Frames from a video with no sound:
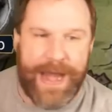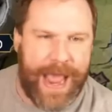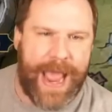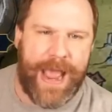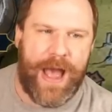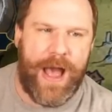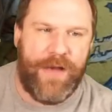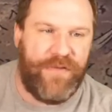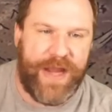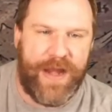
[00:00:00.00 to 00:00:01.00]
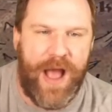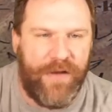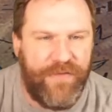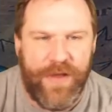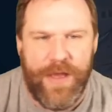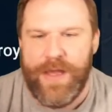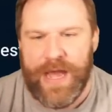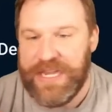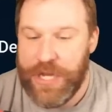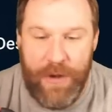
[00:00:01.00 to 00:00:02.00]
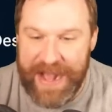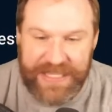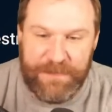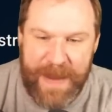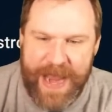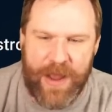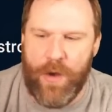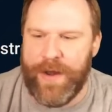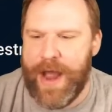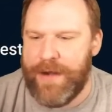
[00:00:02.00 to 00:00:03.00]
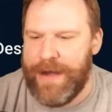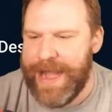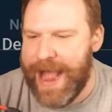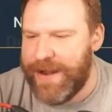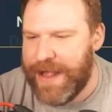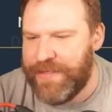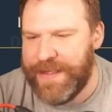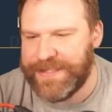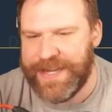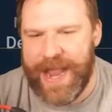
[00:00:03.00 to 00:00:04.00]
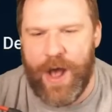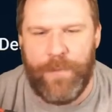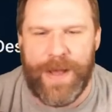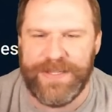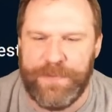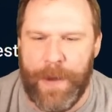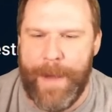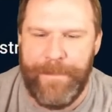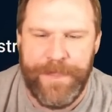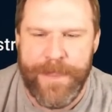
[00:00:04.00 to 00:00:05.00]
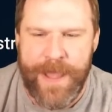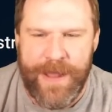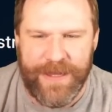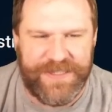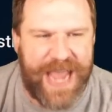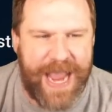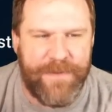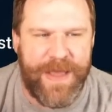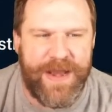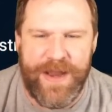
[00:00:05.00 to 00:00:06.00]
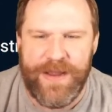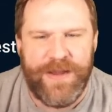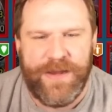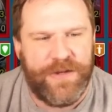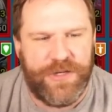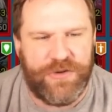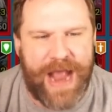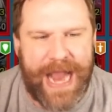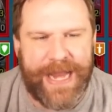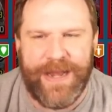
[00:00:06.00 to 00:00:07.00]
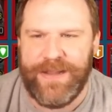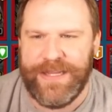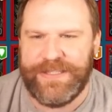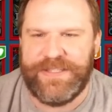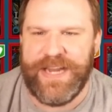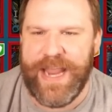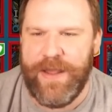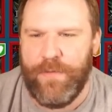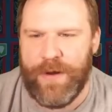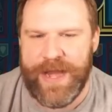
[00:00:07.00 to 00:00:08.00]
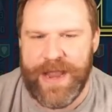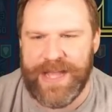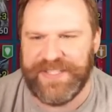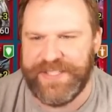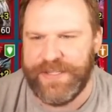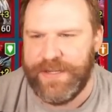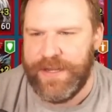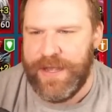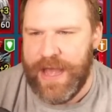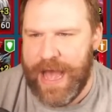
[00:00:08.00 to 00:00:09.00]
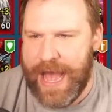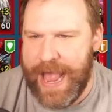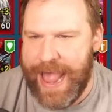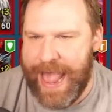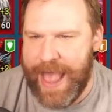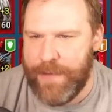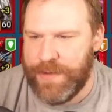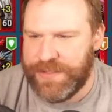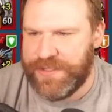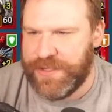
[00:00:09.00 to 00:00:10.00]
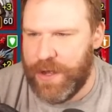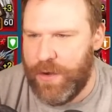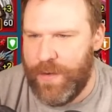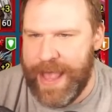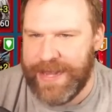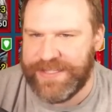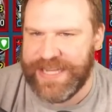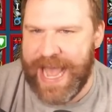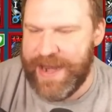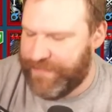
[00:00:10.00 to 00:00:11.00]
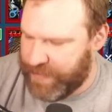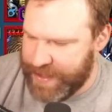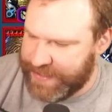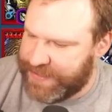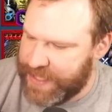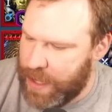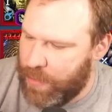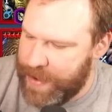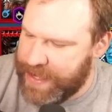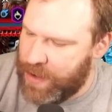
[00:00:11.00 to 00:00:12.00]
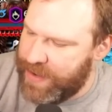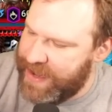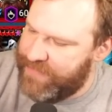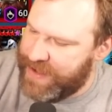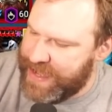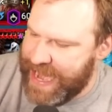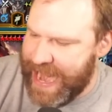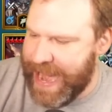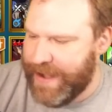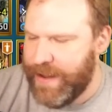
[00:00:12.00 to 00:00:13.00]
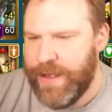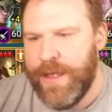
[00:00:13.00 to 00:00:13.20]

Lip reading: a, funny enough, a 2x speed going on right now. Not that that's going to help us, but let's take him in to Dragon. Let's see what he does. I am so excited for this. So we don't even need